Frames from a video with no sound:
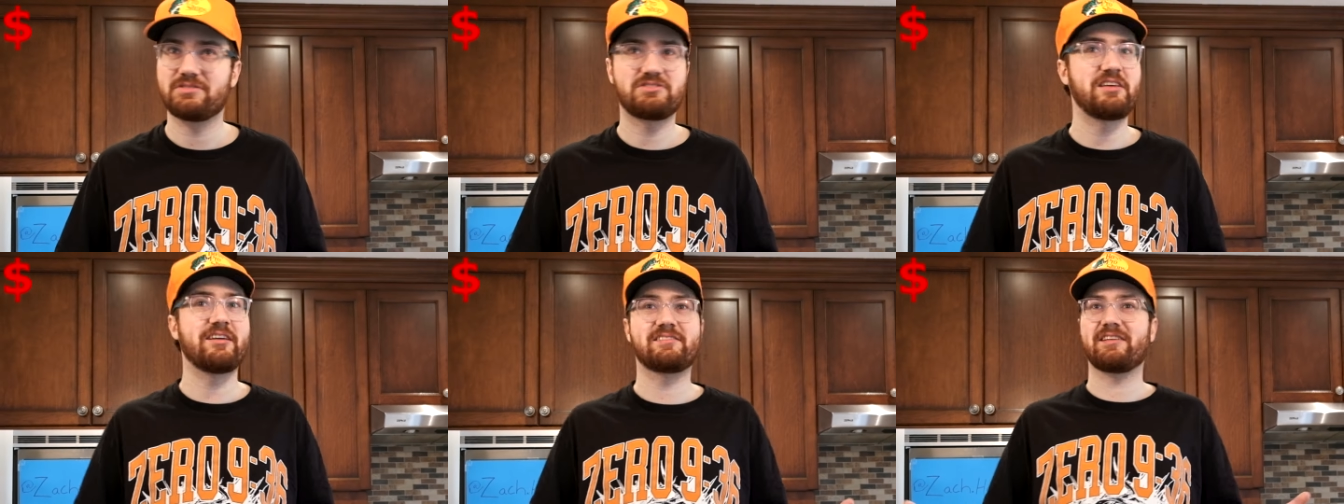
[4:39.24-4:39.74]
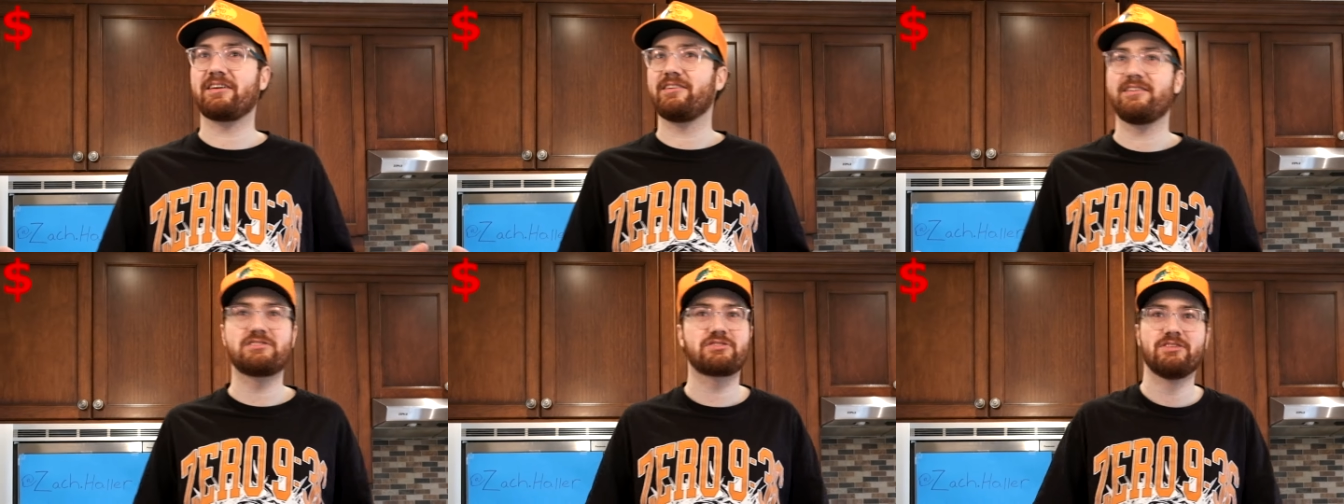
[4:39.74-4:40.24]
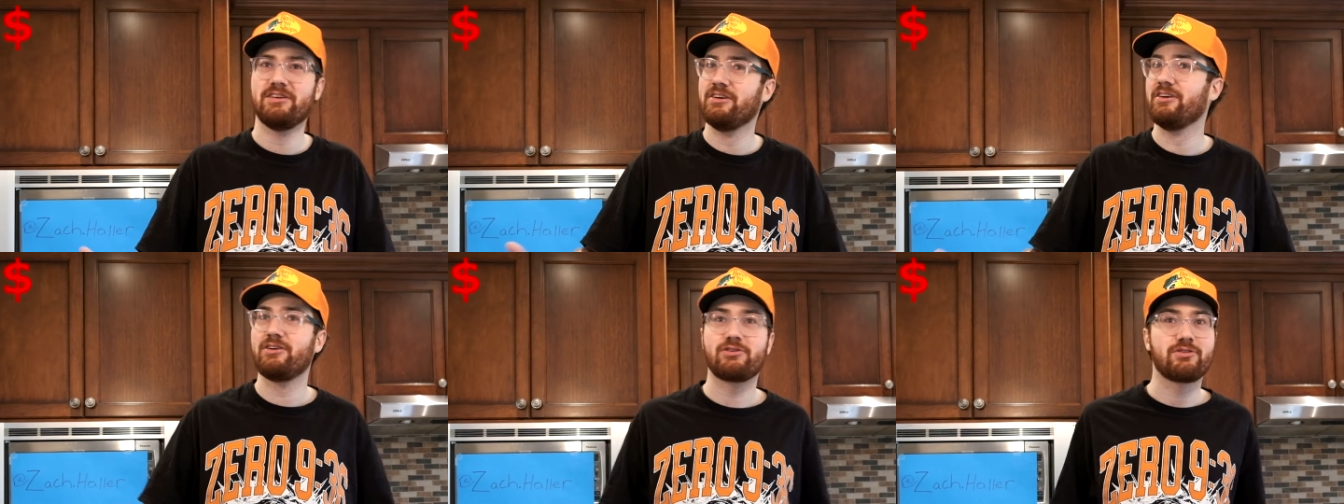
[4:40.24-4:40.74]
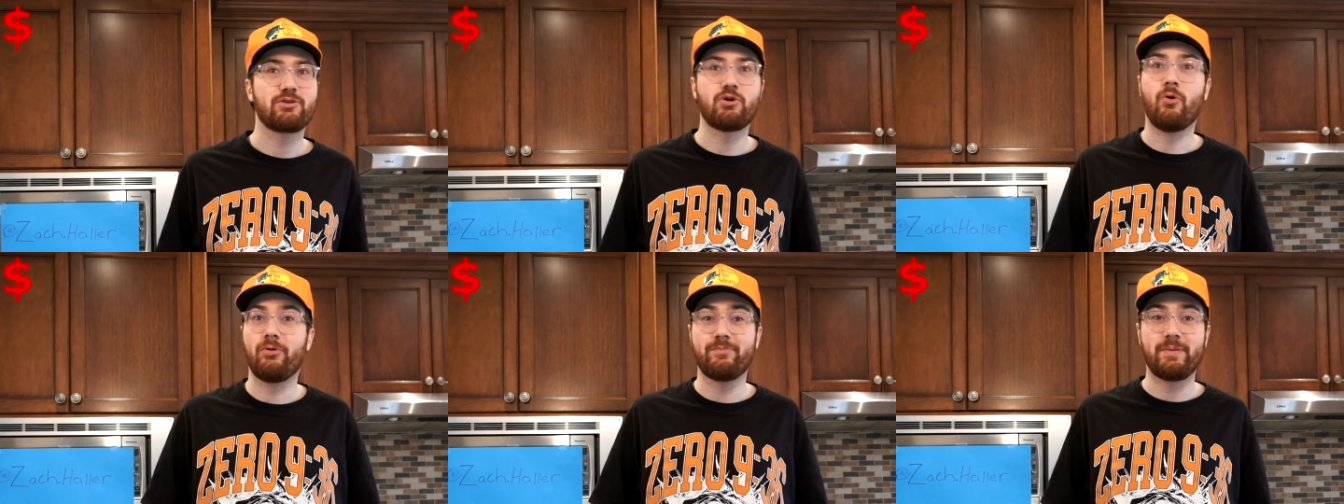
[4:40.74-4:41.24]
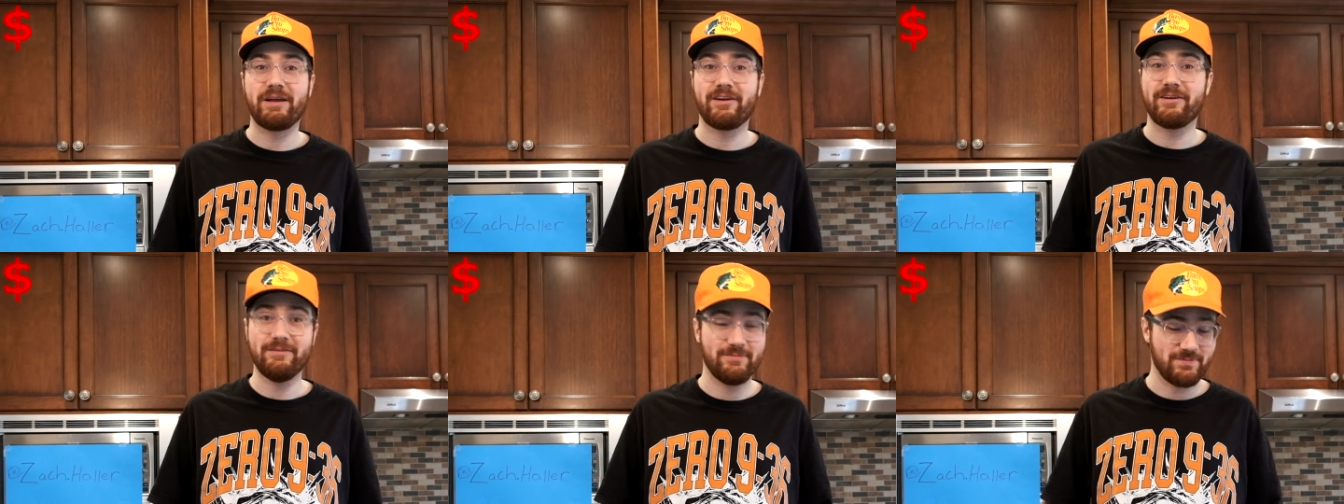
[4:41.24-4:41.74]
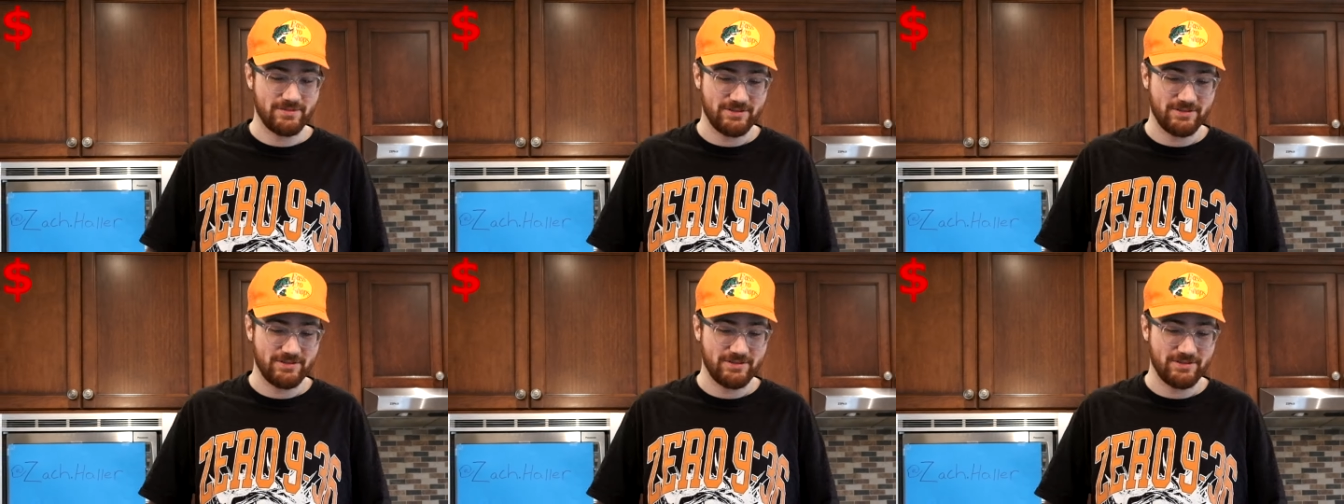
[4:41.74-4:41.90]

Just tastes like a nice cold beer.